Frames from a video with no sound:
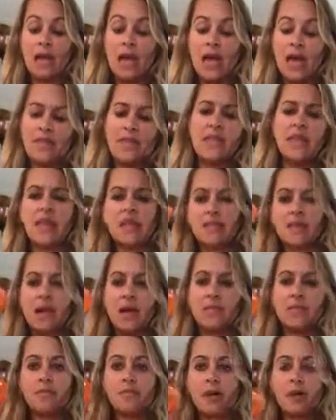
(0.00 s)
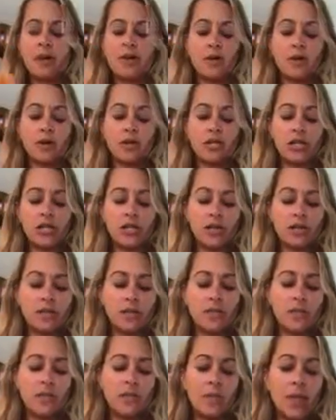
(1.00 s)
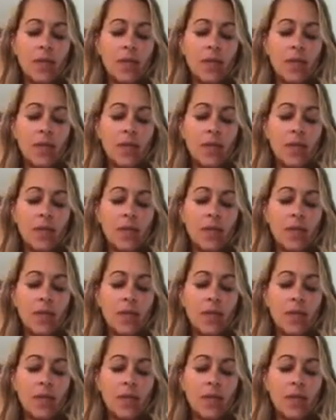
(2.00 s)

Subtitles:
then maybe an orange here or there.